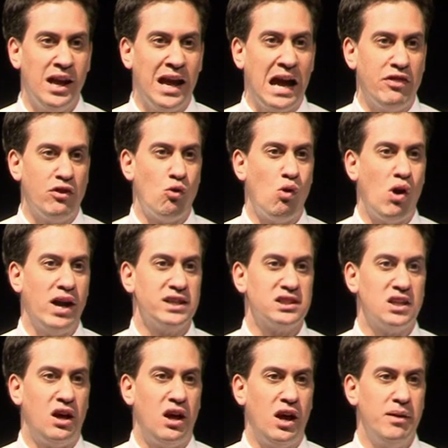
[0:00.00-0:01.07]
at the right
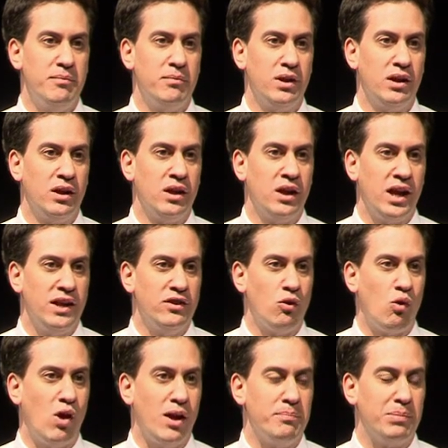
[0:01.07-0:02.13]
time in the
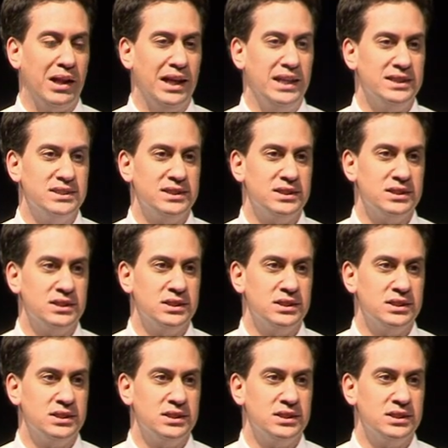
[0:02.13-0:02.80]
right place.